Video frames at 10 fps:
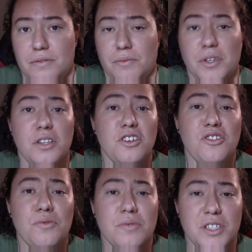We need to
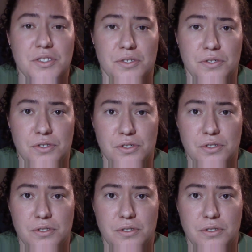do research.